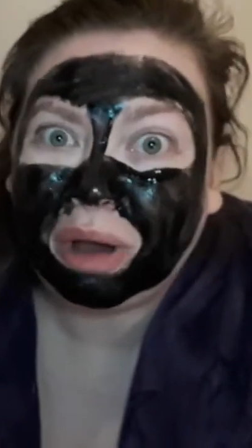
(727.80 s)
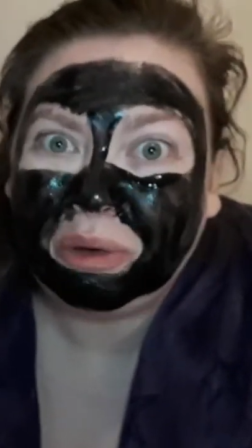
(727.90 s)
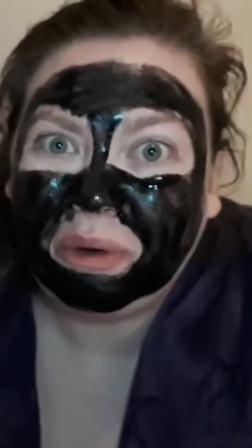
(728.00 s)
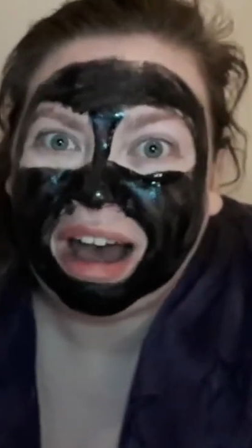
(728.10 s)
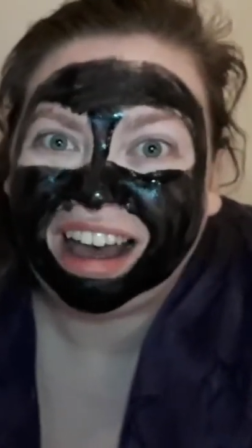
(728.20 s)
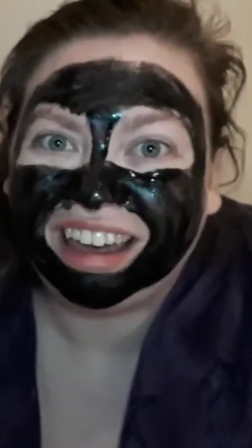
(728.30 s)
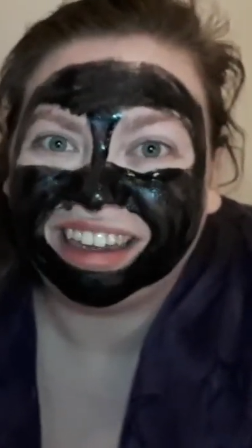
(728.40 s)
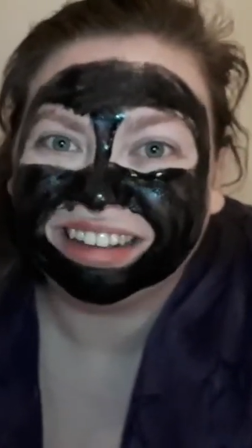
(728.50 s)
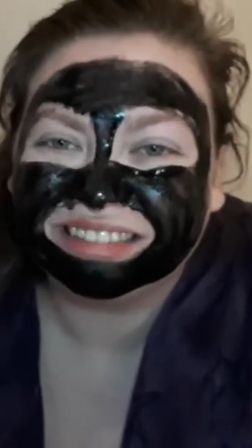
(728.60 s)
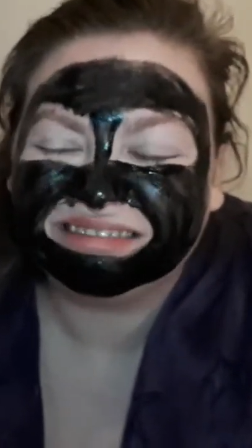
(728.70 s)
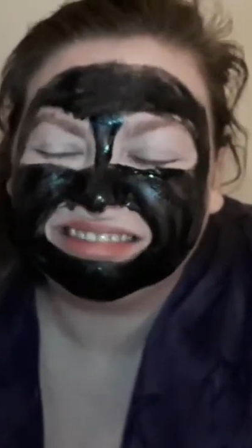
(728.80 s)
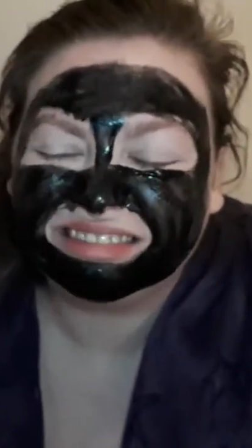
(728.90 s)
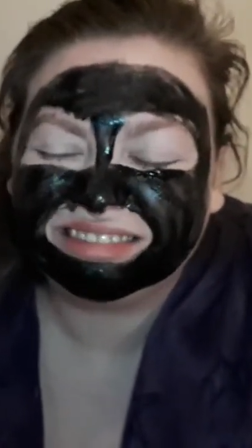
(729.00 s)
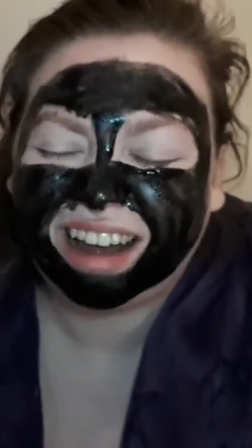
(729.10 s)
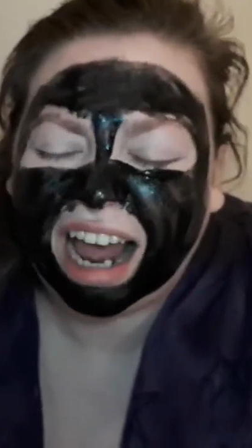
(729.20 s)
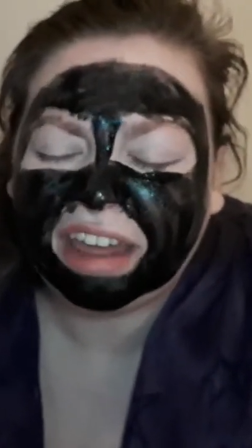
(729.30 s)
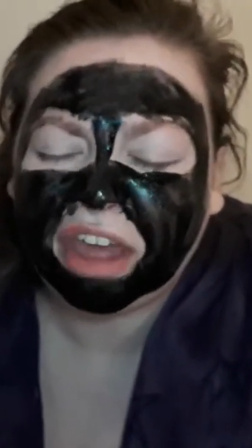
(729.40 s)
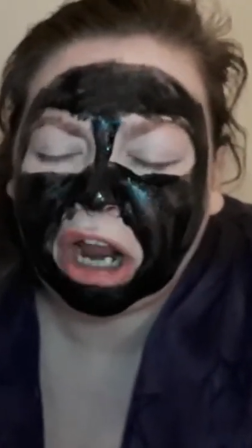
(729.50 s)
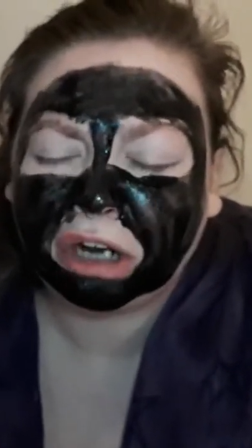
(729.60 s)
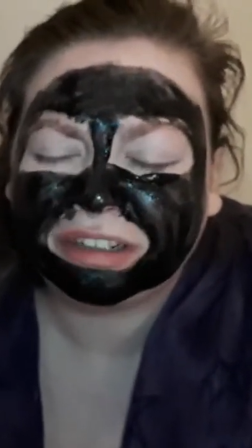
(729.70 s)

Oh, hi. Hi there.